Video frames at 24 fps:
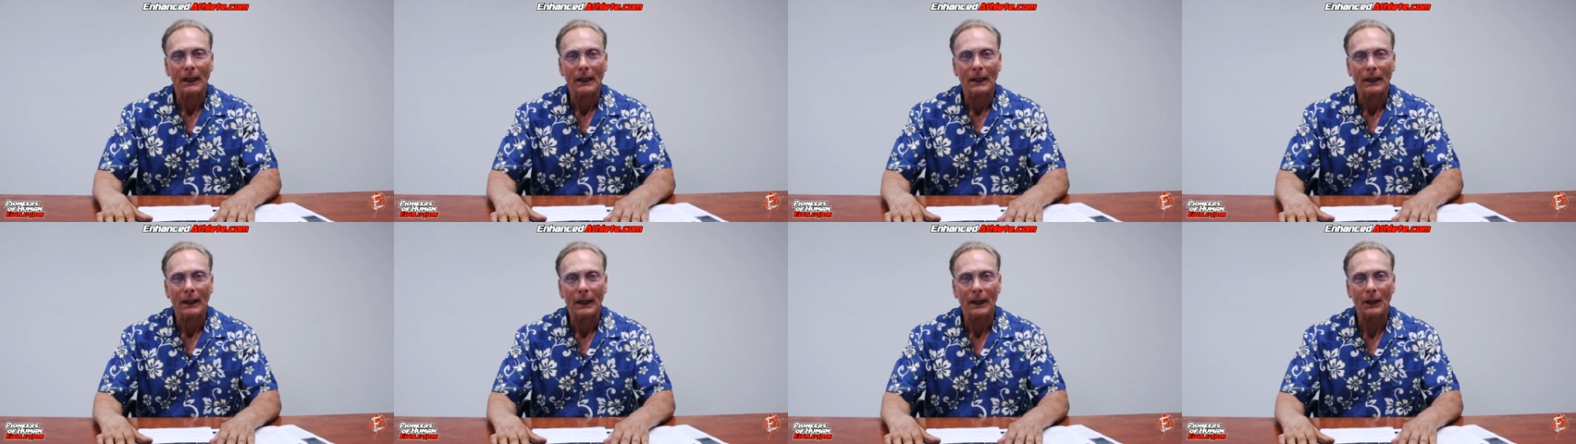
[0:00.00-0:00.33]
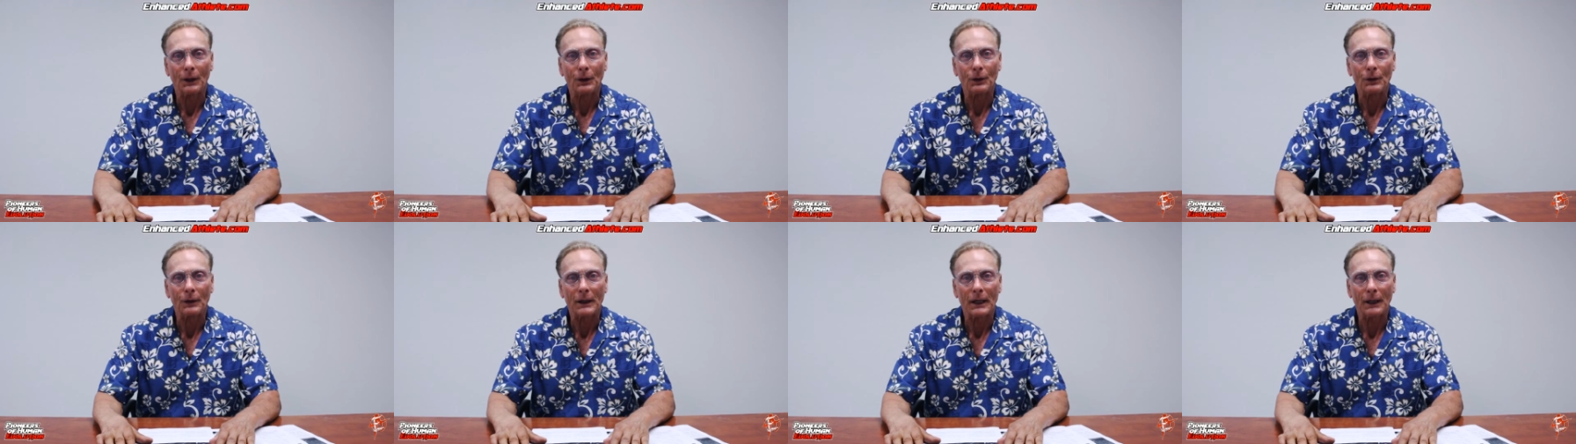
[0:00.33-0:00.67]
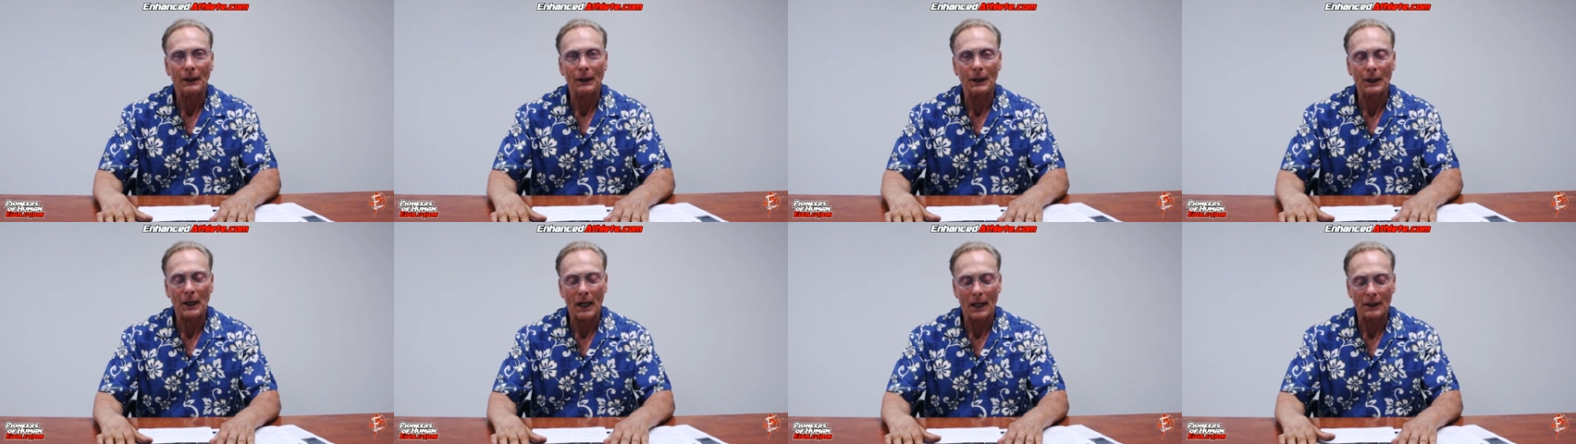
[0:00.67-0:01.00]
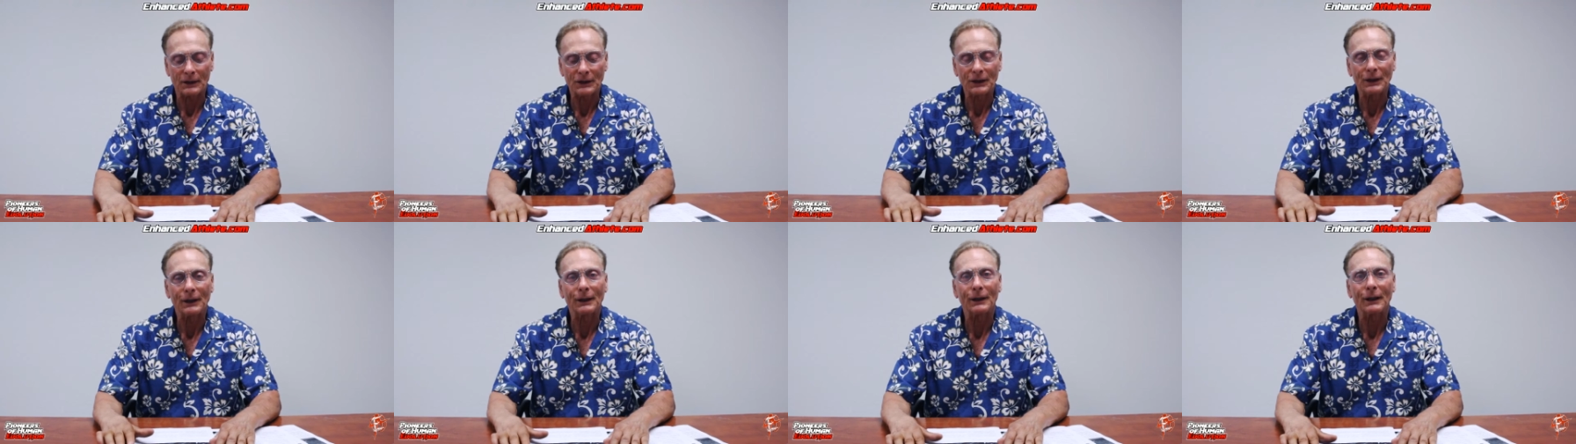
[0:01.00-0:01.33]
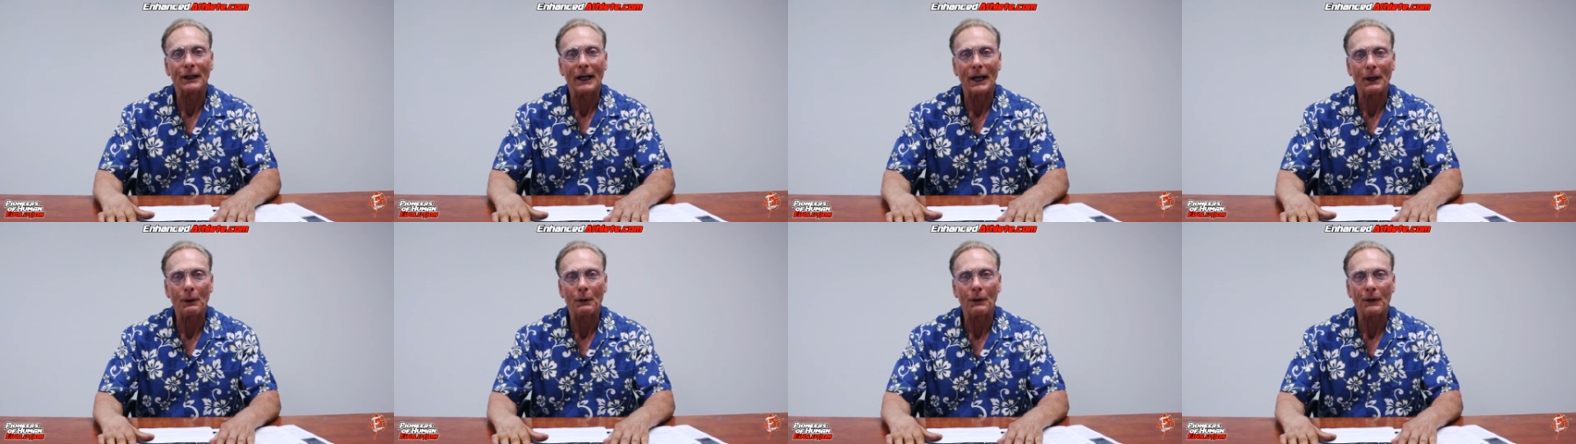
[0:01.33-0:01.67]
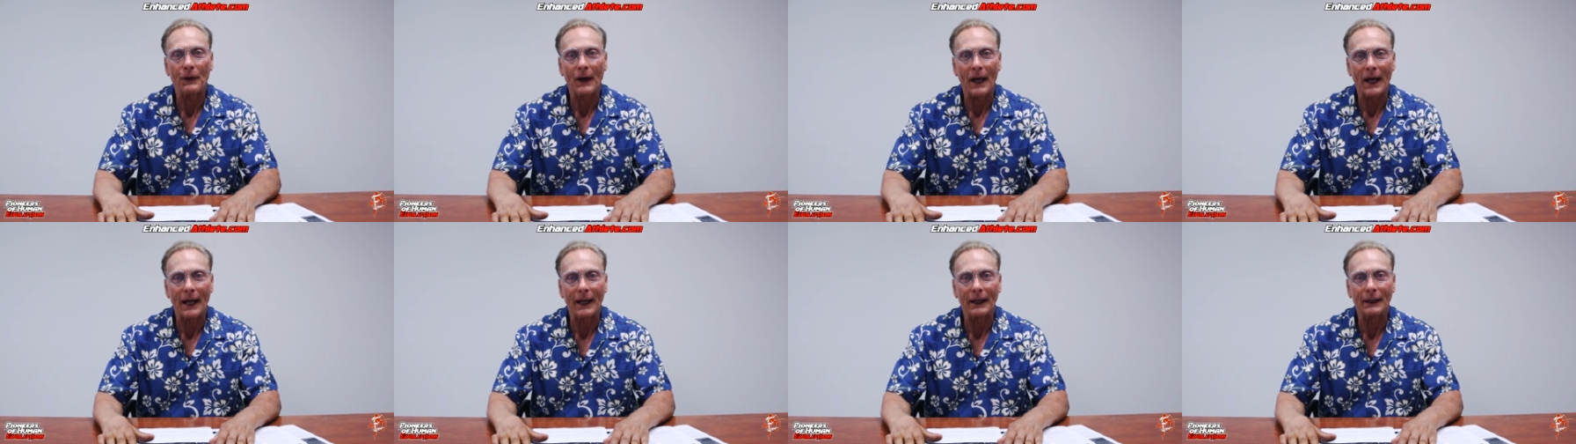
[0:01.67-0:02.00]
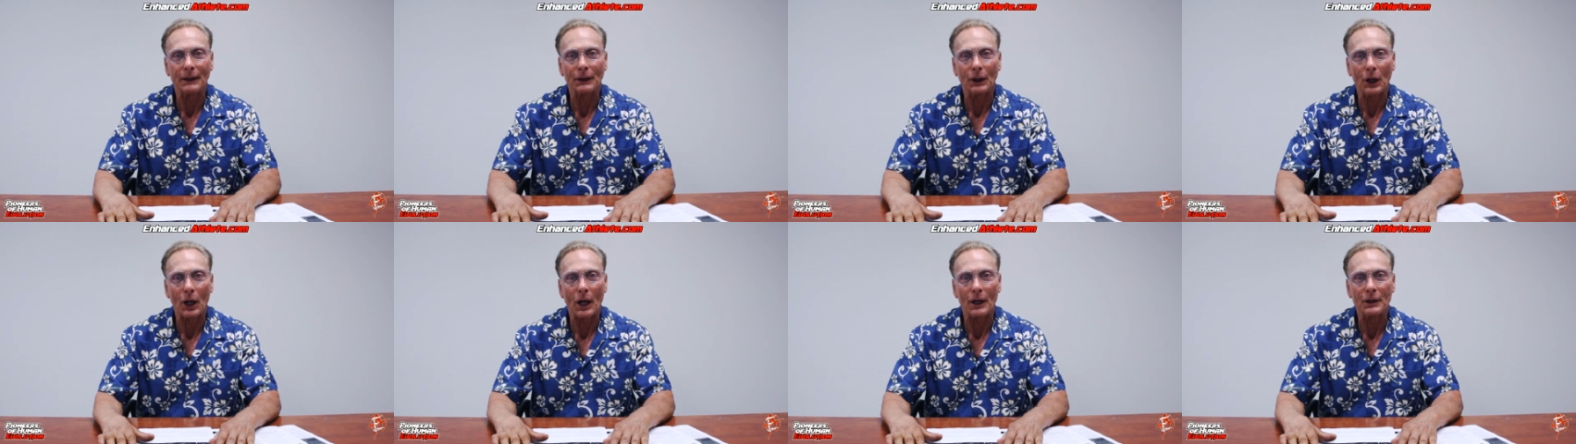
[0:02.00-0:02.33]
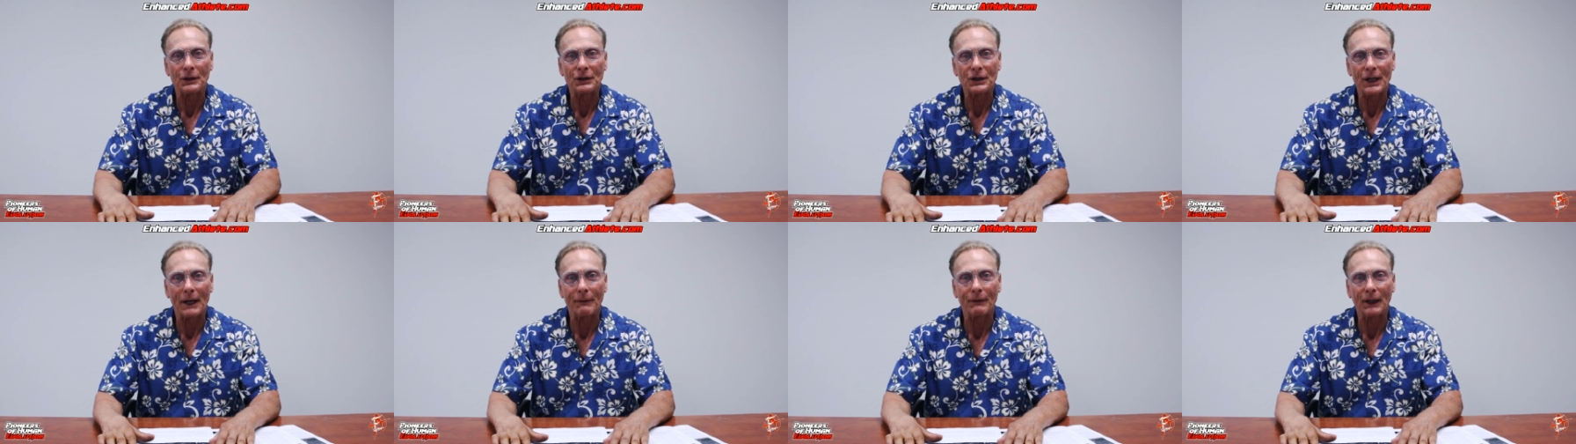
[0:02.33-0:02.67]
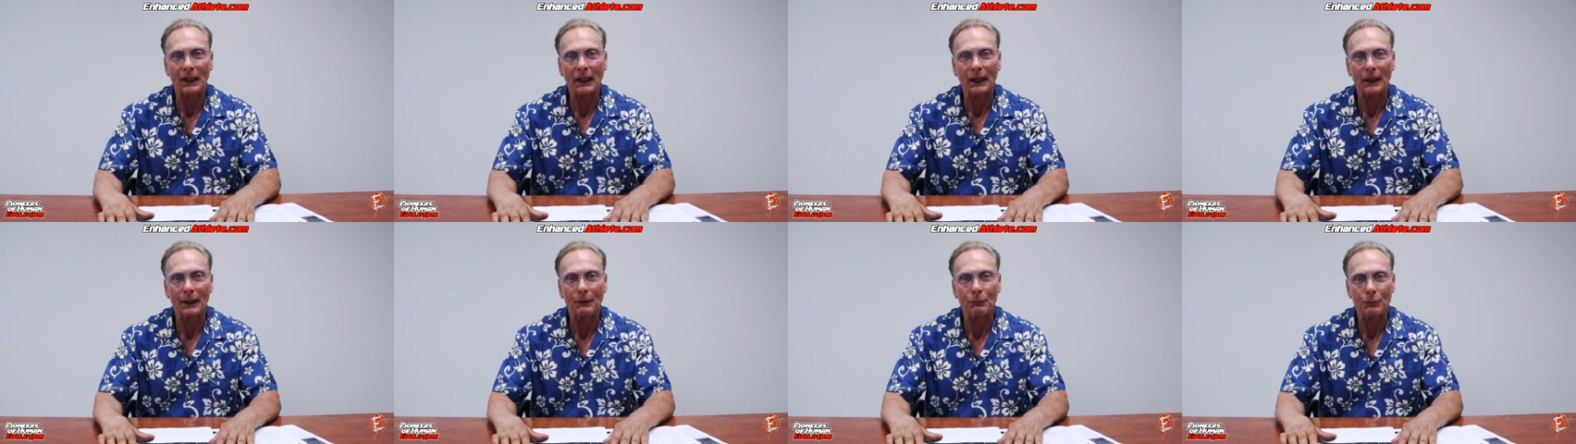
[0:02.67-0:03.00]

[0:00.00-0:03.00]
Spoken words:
Hello, Cary Nosler, health and longevity